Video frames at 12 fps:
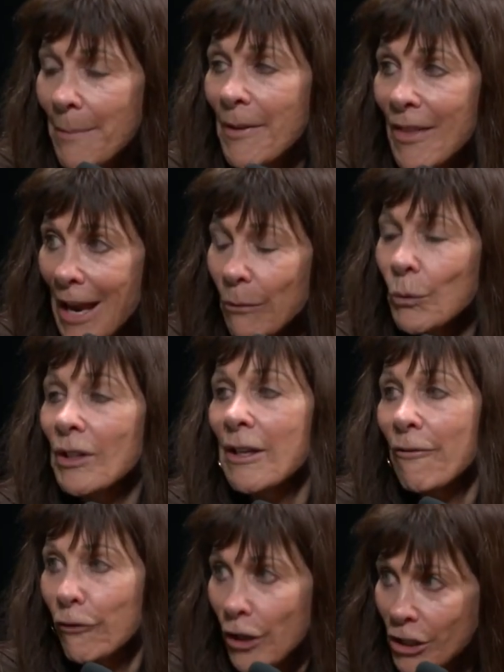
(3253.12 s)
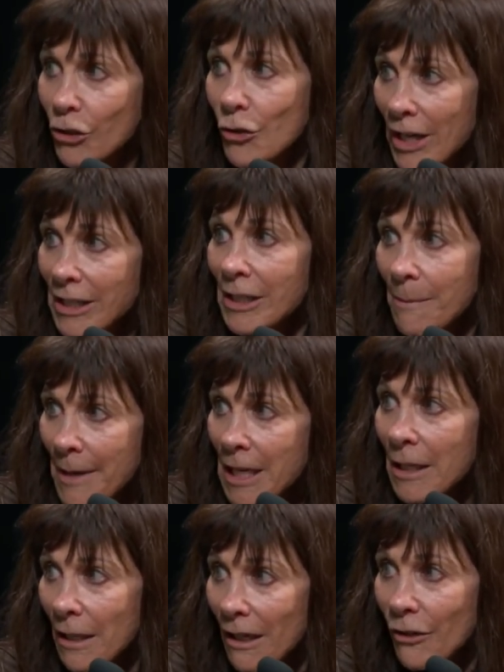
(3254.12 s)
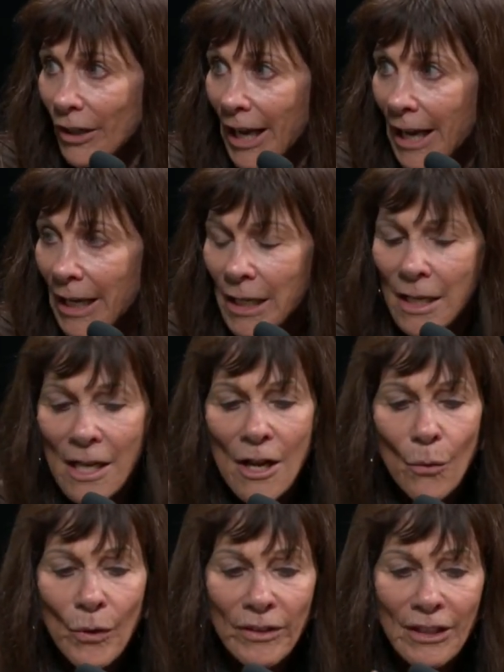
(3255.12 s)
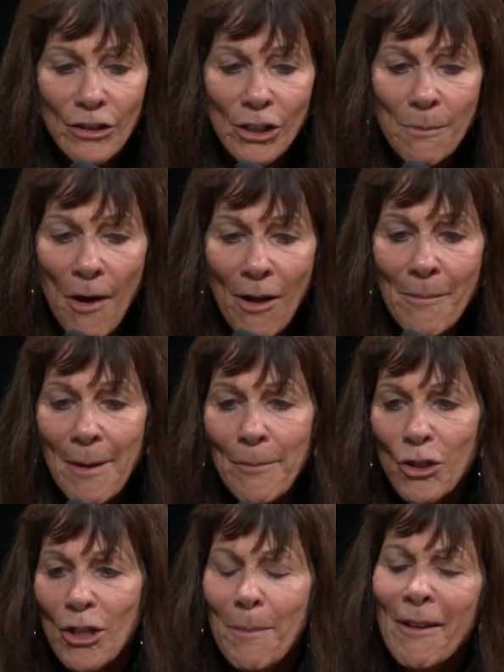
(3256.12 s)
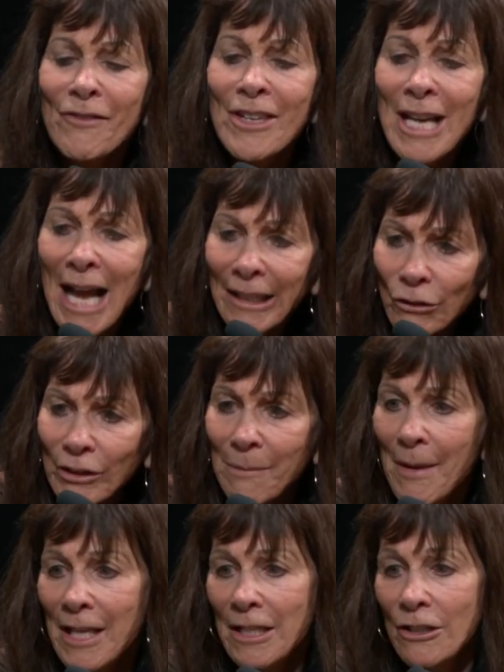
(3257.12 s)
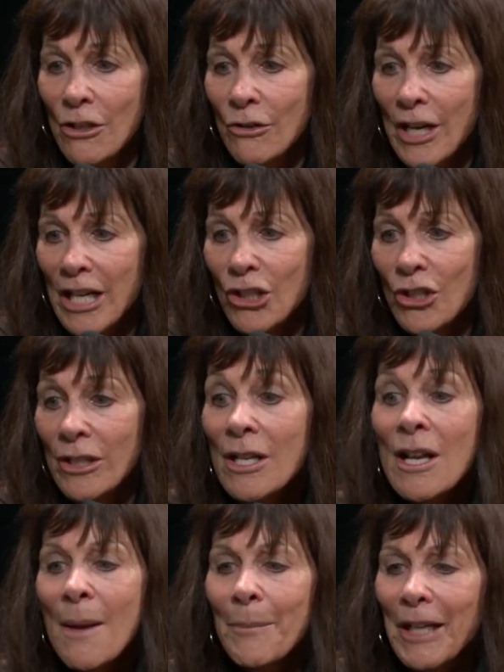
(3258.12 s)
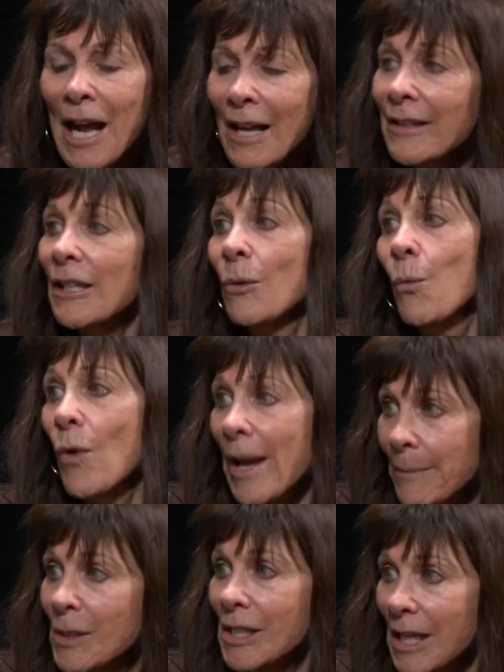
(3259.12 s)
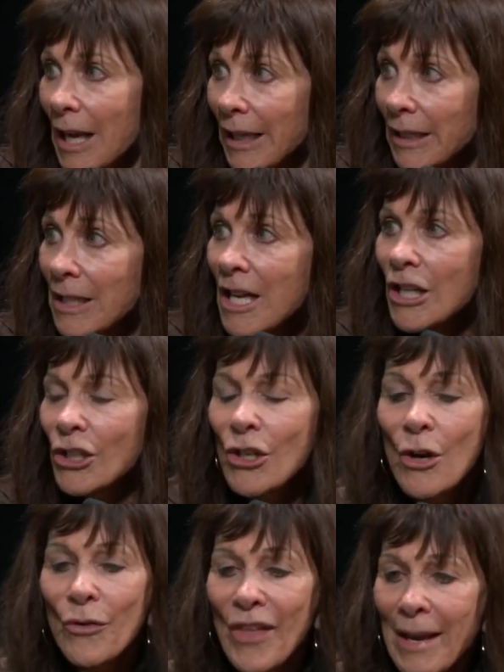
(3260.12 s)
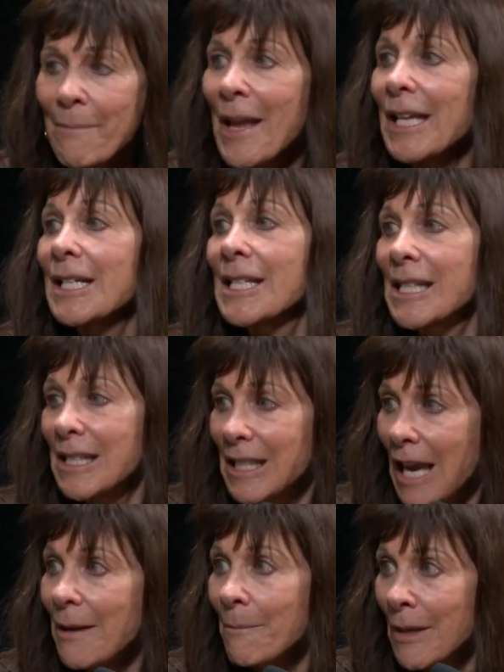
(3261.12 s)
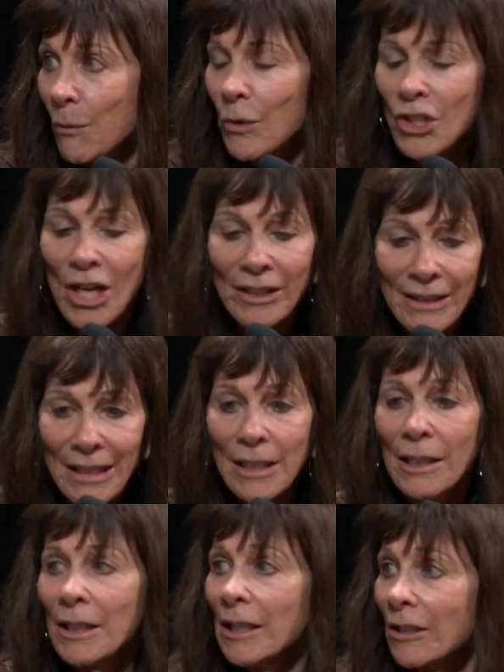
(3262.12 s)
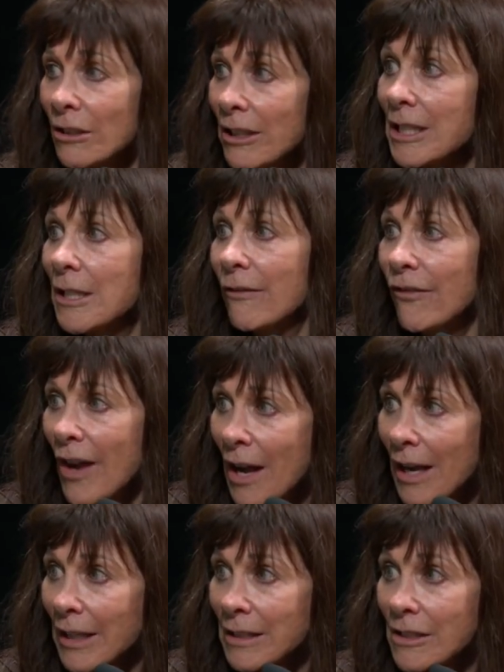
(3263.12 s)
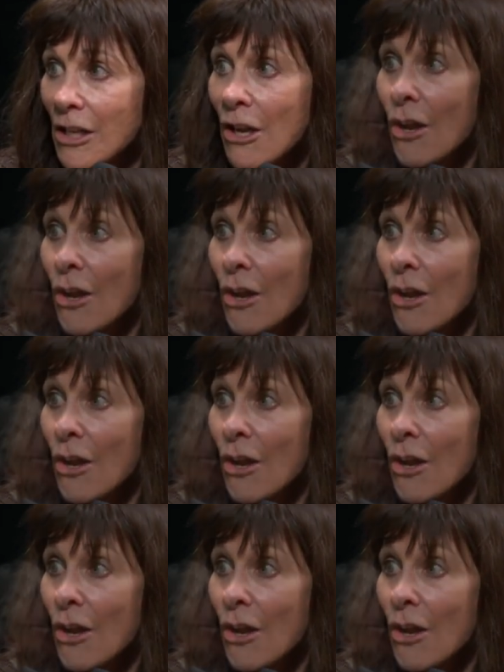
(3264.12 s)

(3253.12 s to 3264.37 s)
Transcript: and that really frustrates me, okay, with their small membership have not only made a donation, but on their website, you know, they made a statement which I think clearly defines